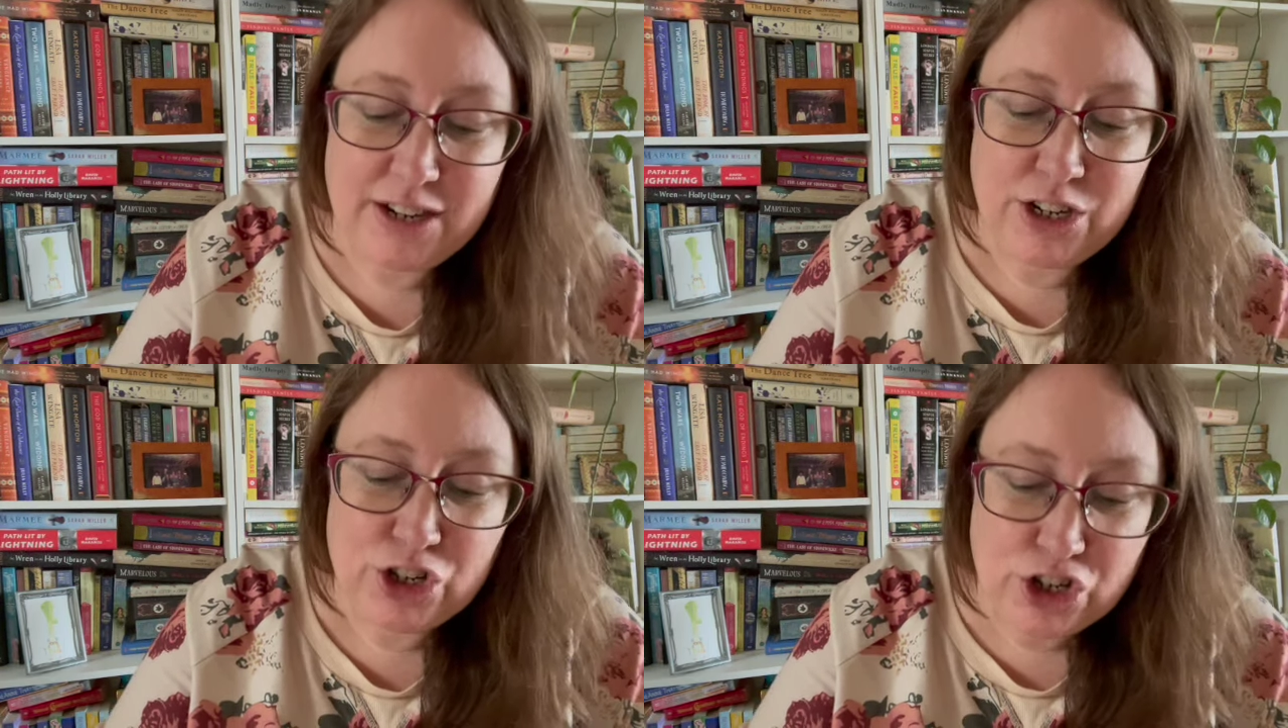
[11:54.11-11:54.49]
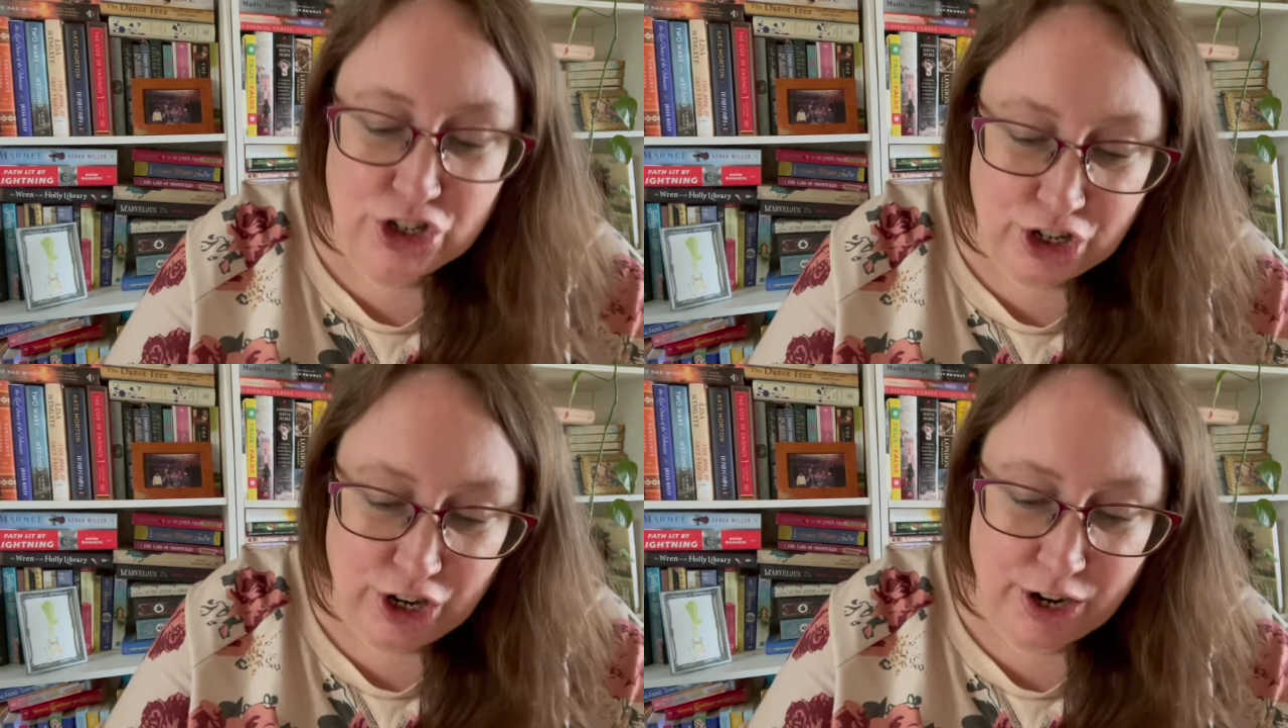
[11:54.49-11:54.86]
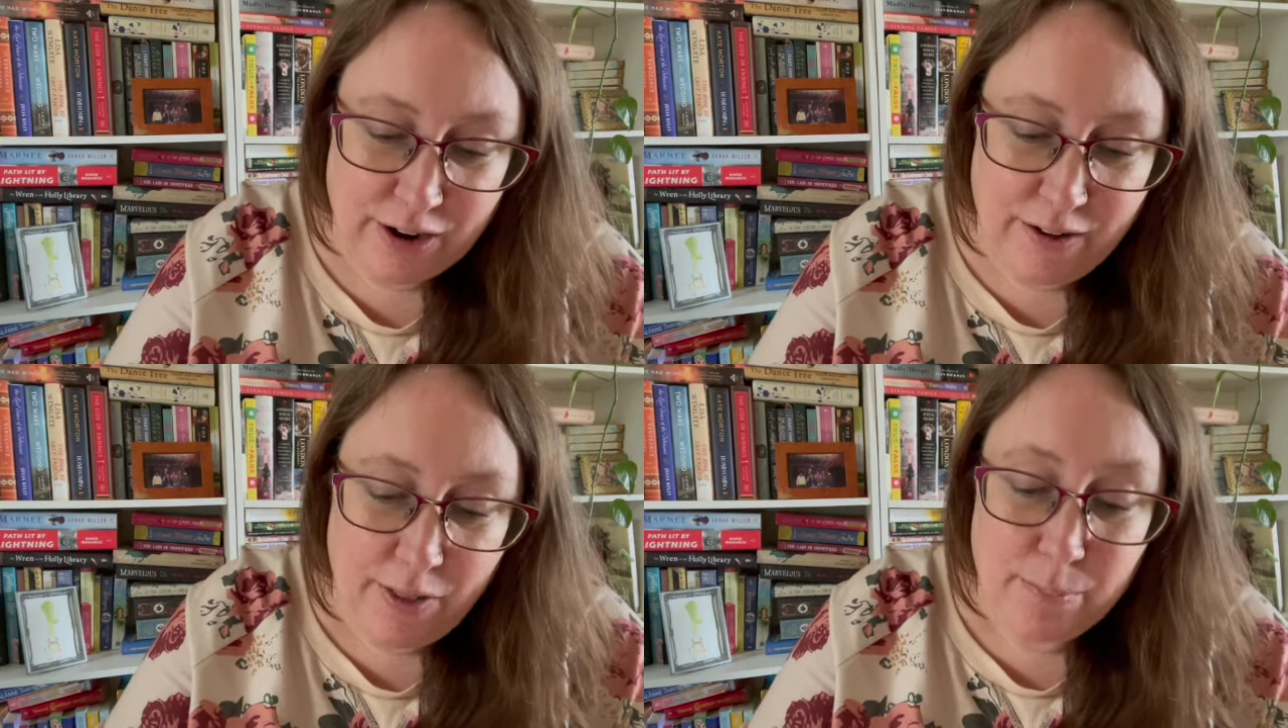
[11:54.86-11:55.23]
Sure.
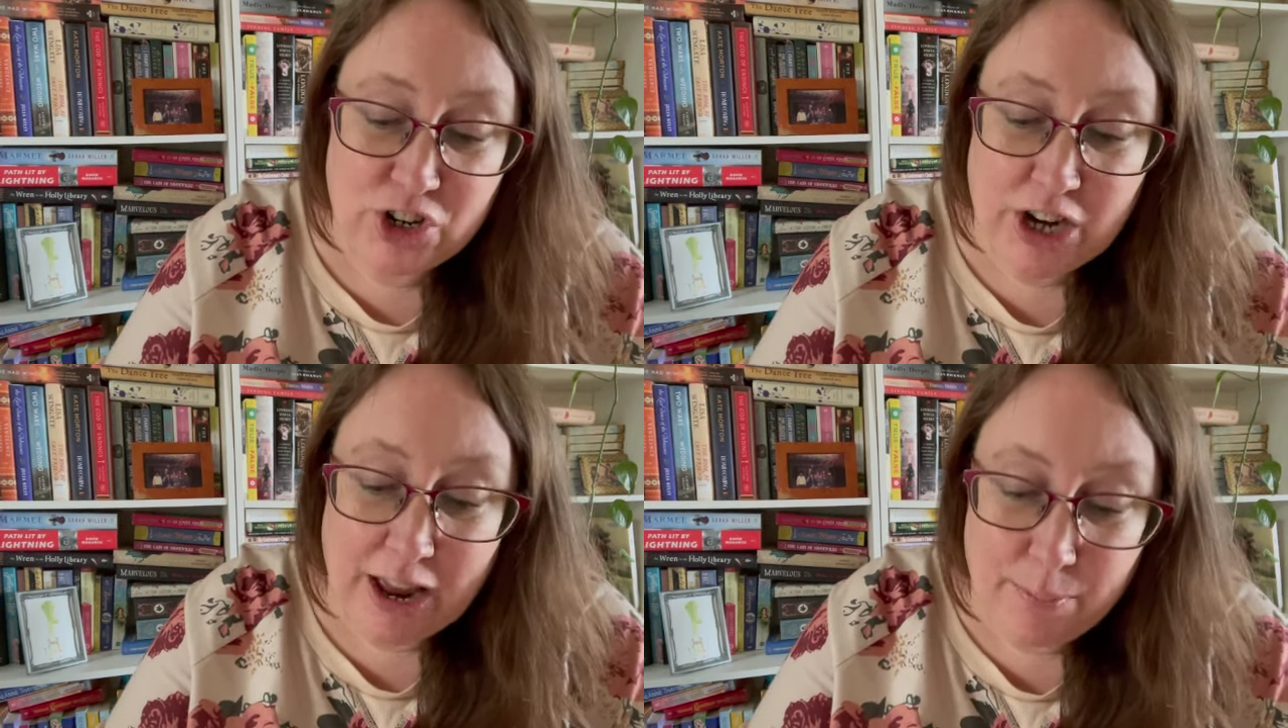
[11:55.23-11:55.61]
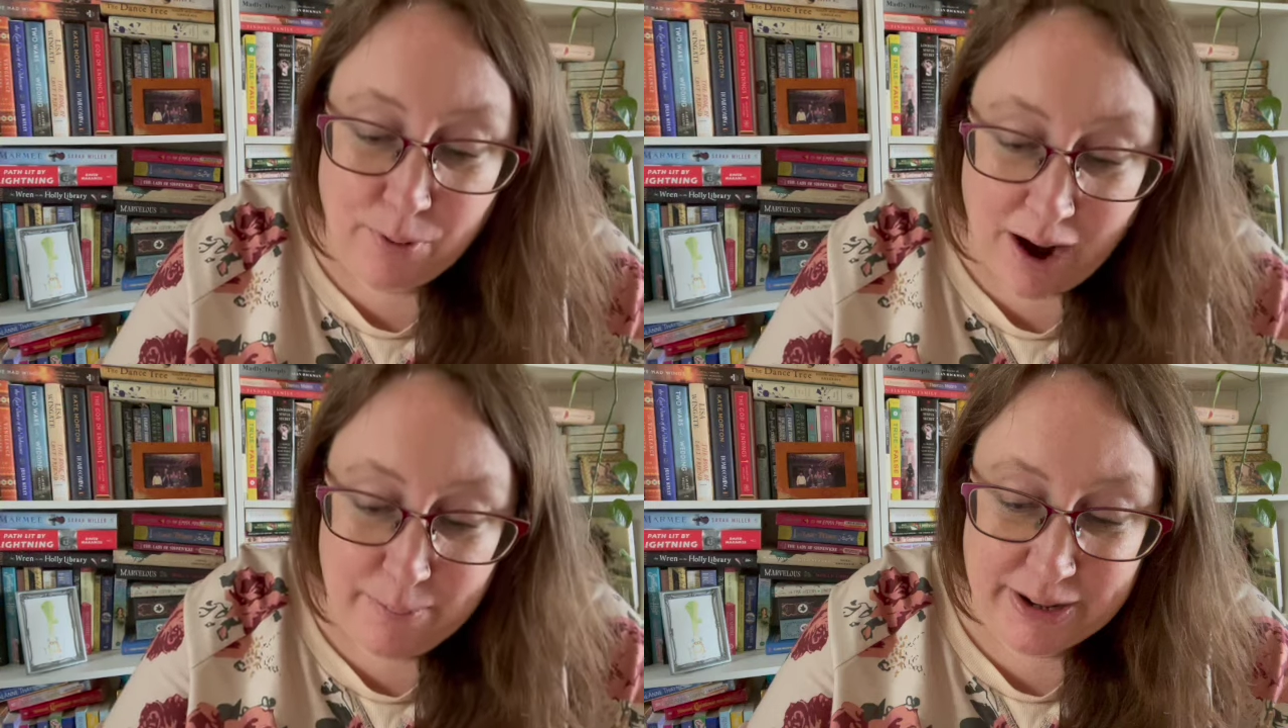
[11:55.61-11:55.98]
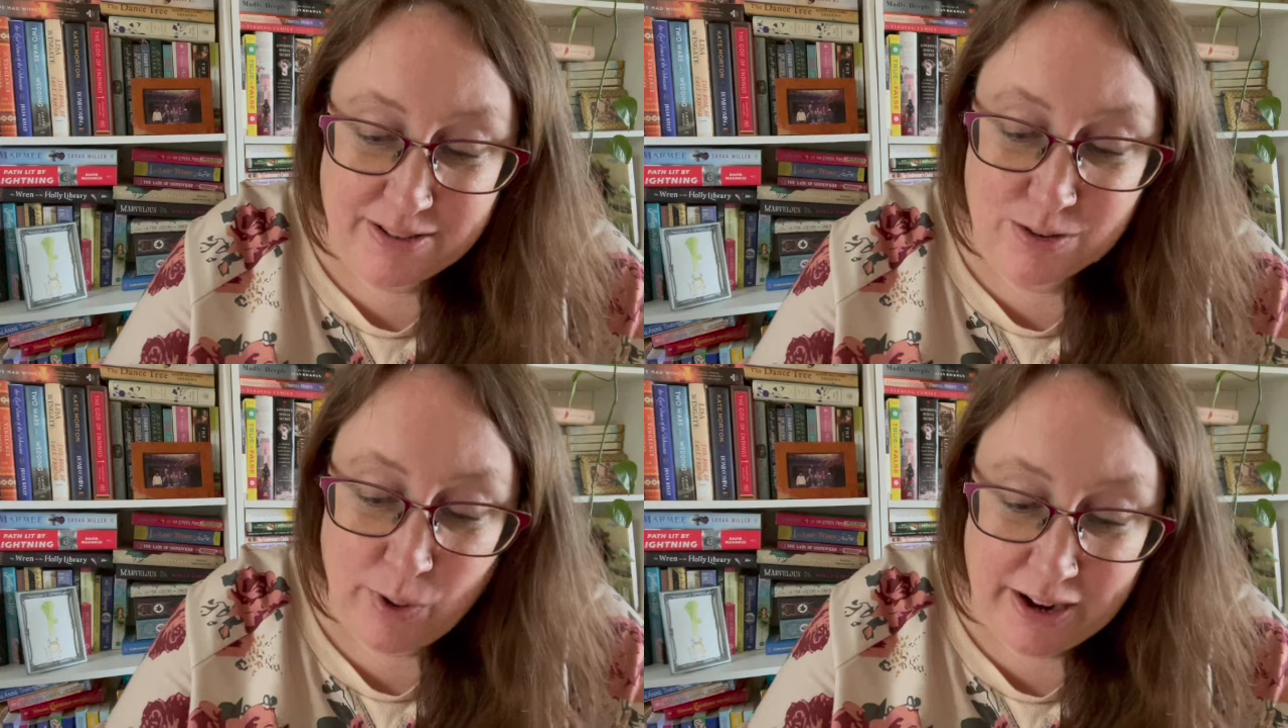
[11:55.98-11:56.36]
But you gotta promise,
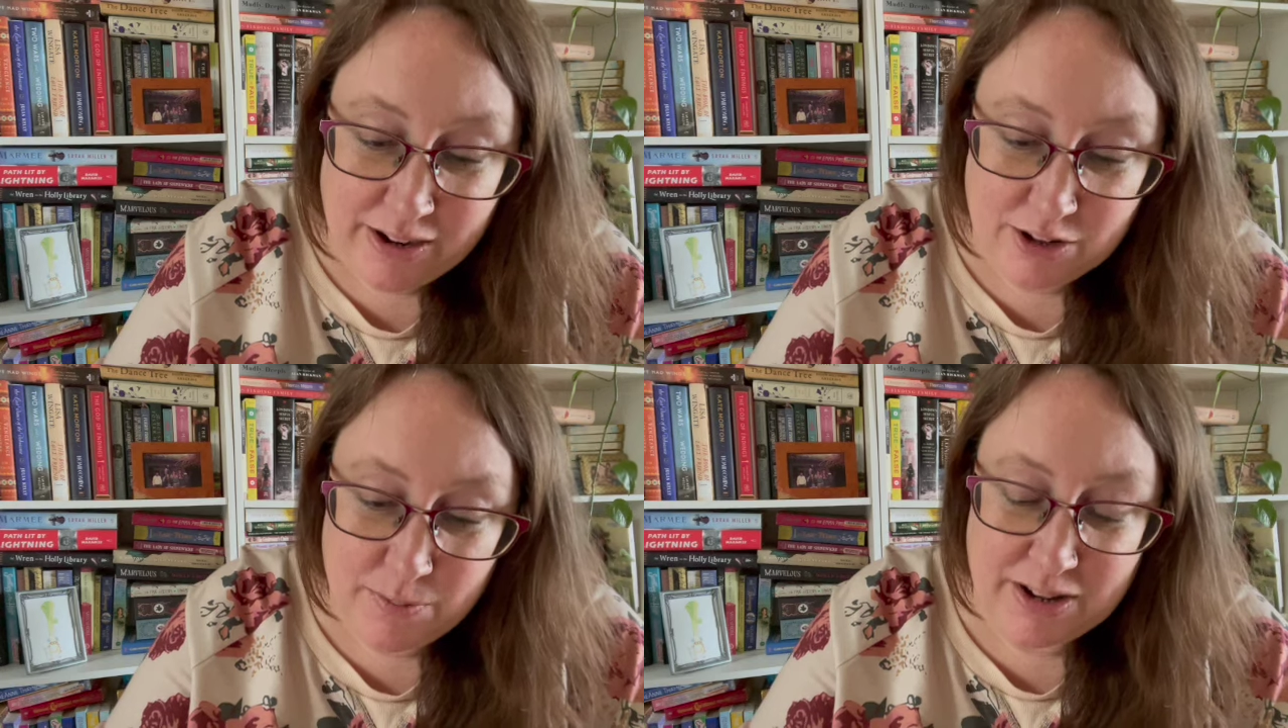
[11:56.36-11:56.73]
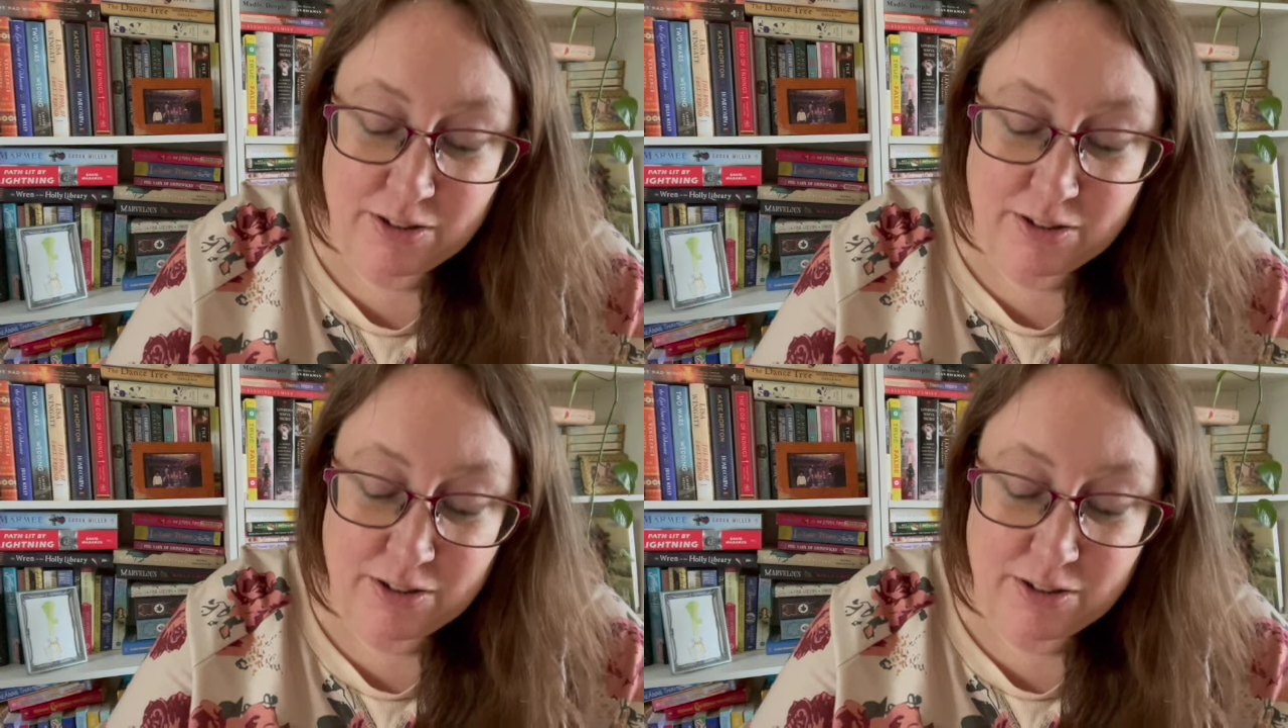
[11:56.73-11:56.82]
swear it to me.